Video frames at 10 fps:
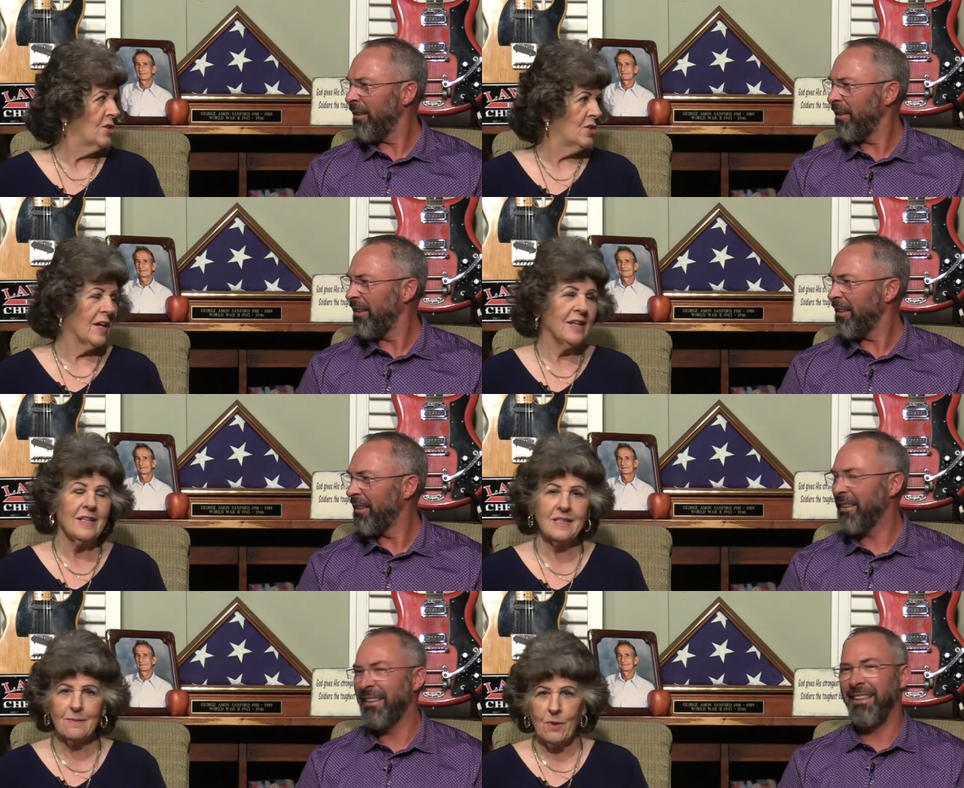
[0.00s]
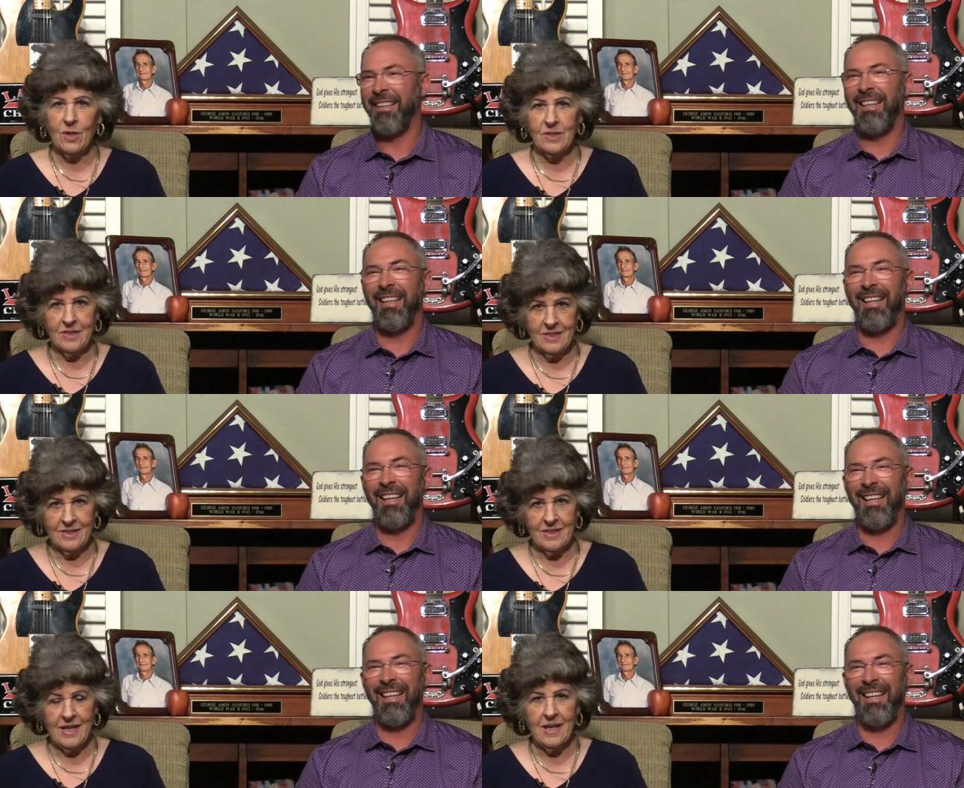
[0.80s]
Speaker 1: J.S. Martin
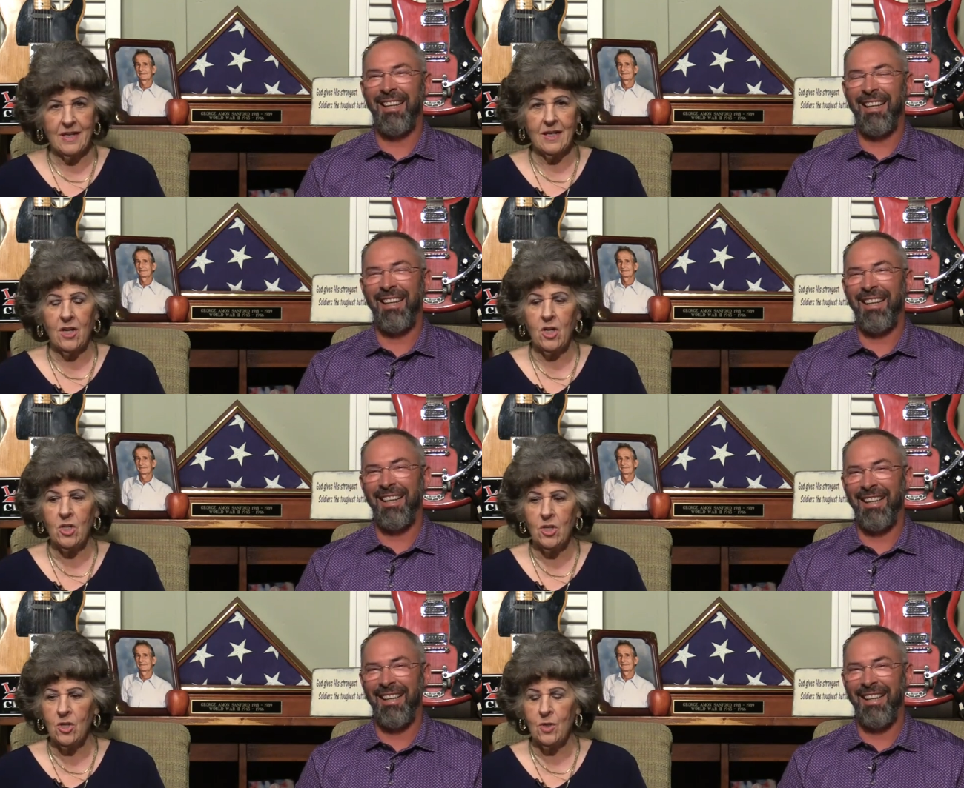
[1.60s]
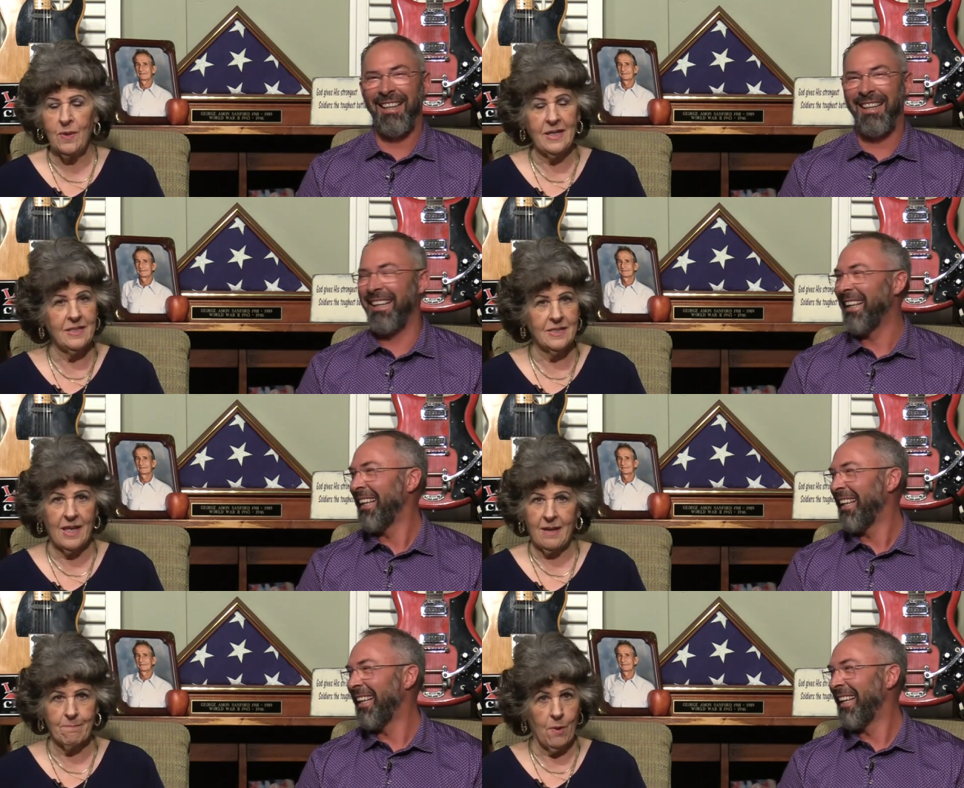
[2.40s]
said, "Who is
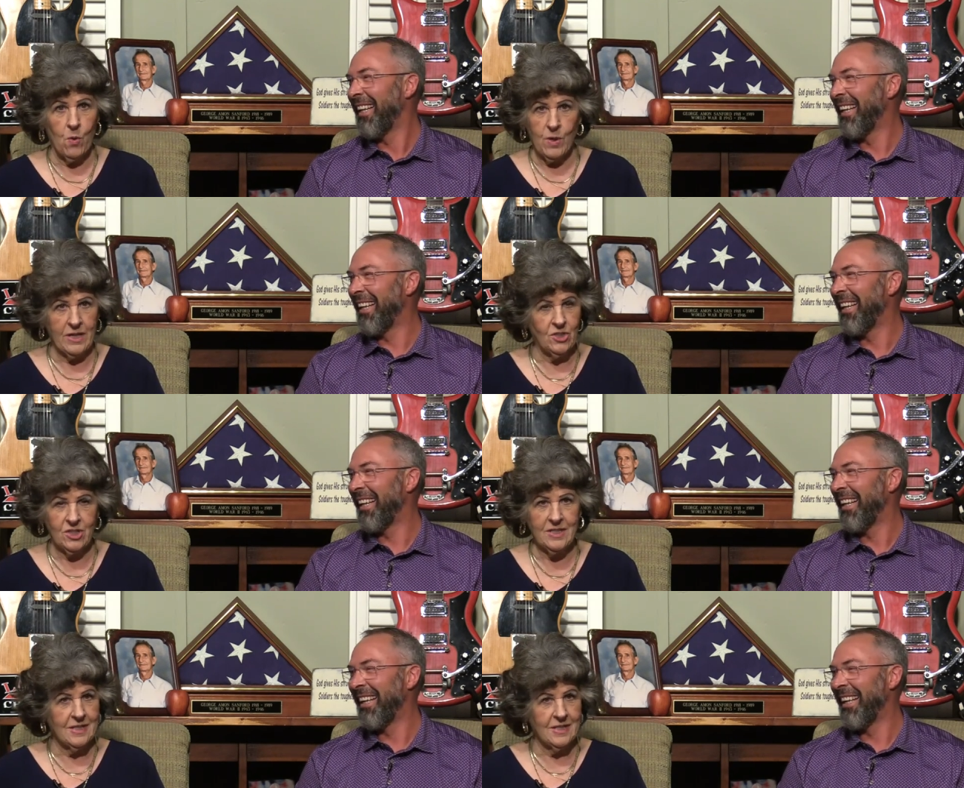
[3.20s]
that boy she's